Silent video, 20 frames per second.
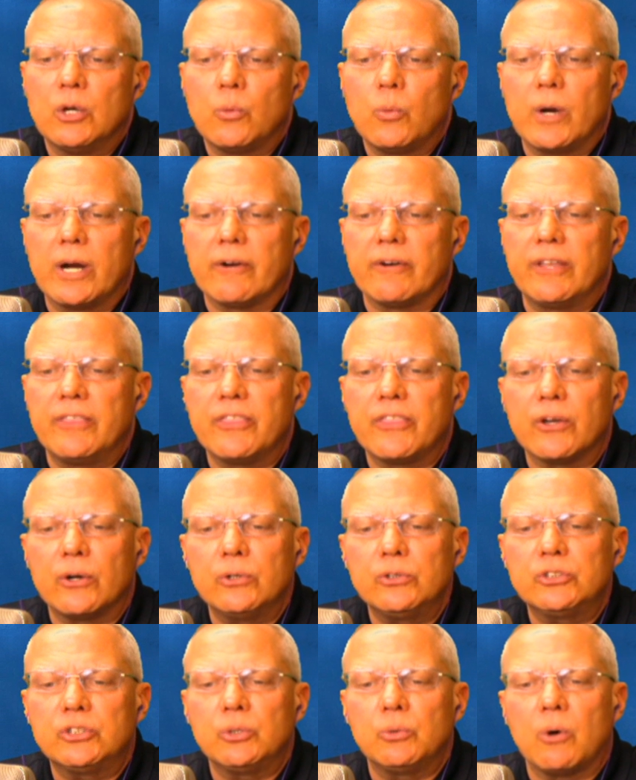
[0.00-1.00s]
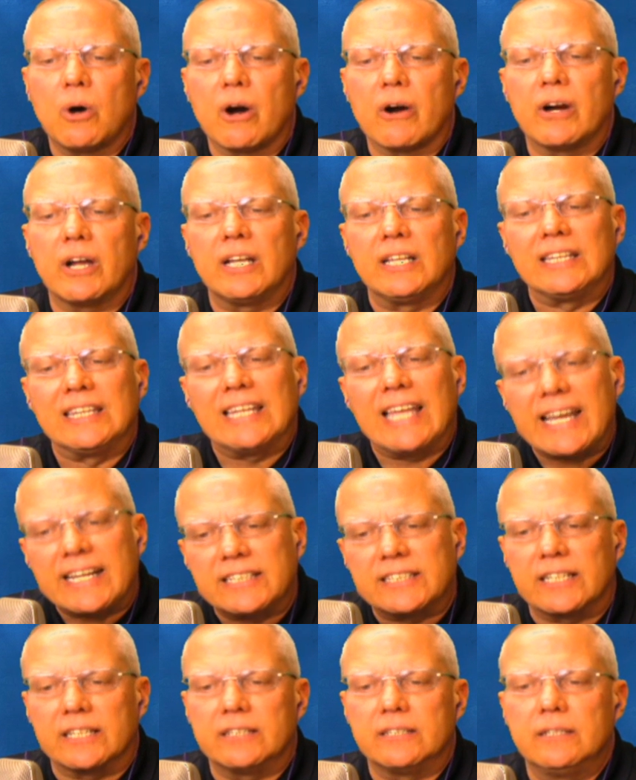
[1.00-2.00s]
wherein those who are
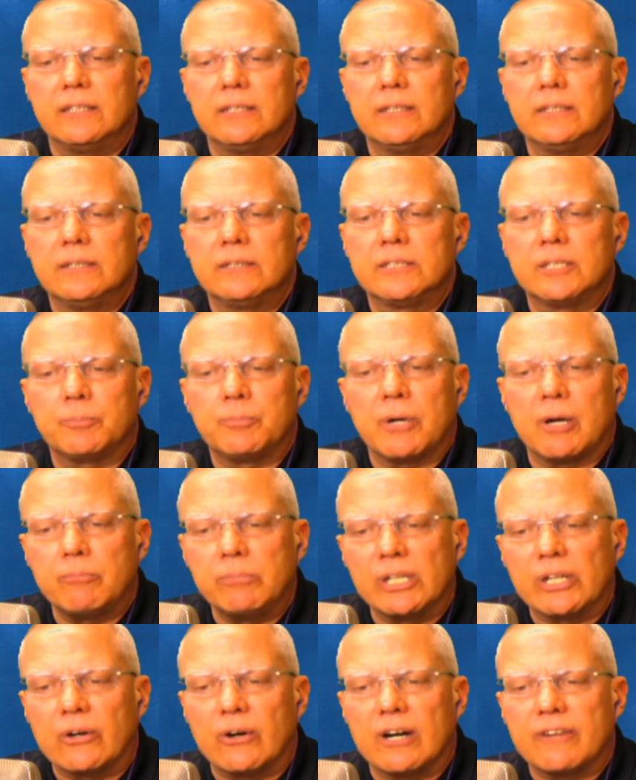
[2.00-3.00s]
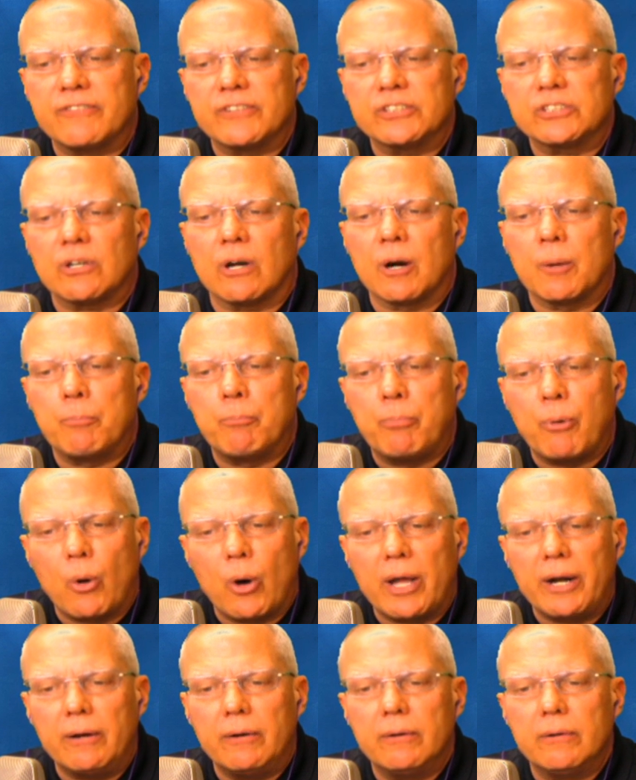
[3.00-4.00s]
elected to public office are
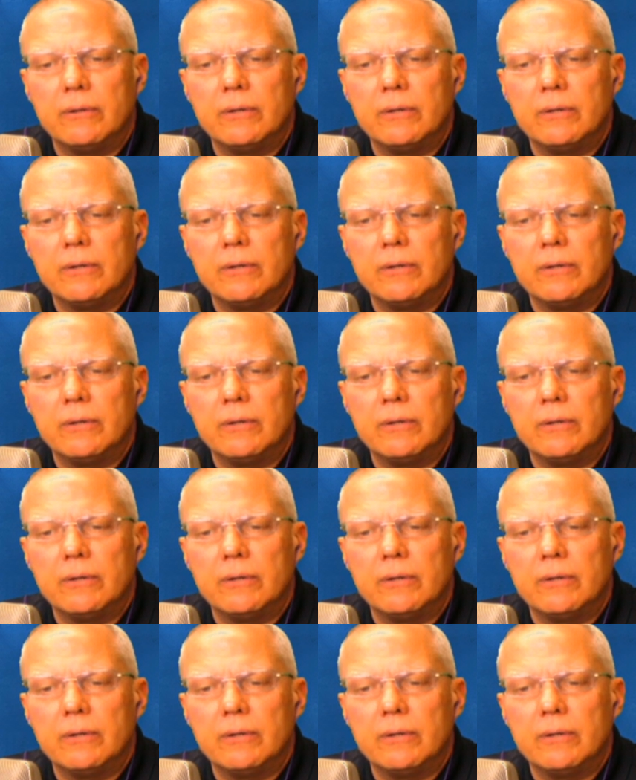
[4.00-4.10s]
bought